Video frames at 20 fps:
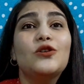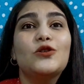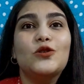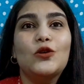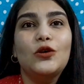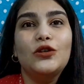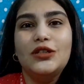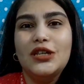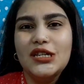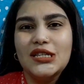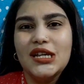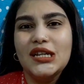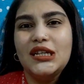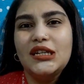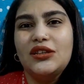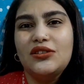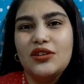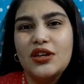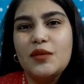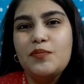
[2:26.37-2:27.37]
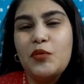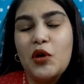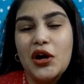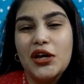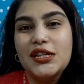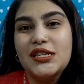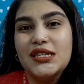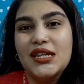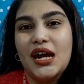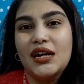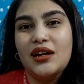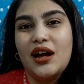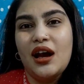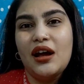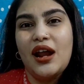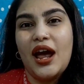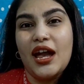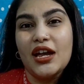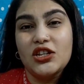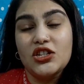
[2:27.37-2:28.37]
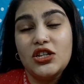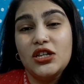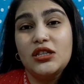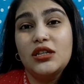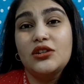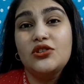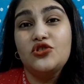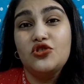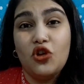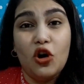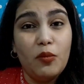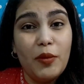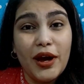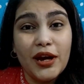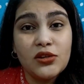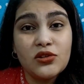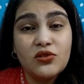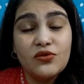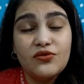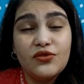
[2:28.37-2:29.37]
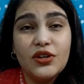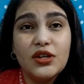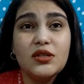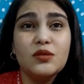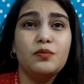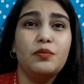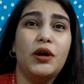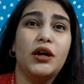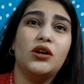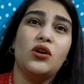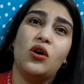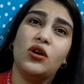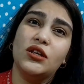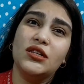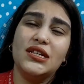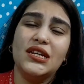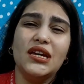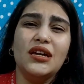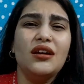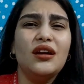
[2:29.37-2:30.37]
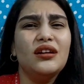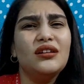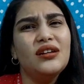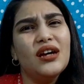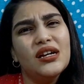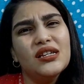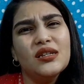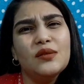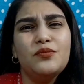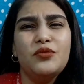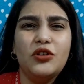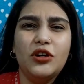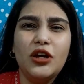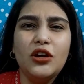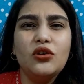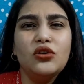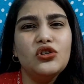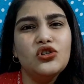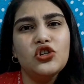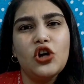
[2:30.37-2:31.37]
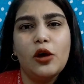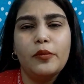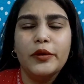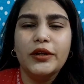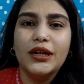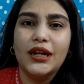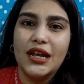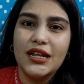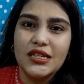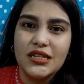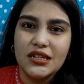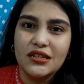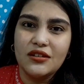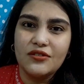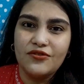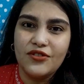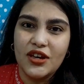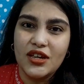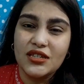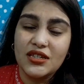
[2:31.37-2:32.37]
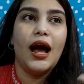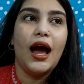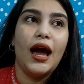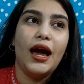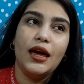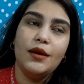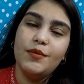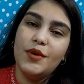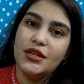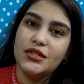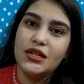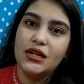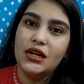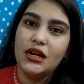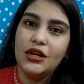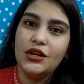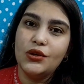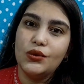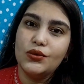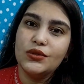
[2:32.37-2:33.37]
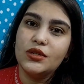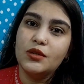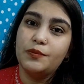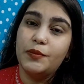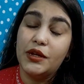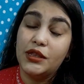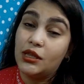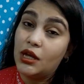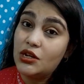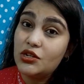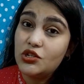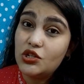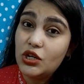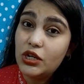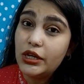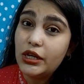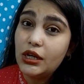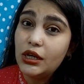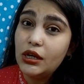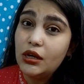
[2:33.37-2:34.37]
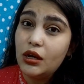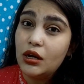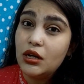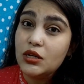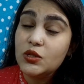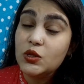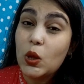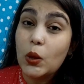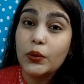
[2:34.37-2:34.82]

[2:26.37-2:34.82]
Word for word: so these are the three points that are actually the drawbacks of this but honestly it does a pretty good job in cleansing the face i basically use the patanjali uh,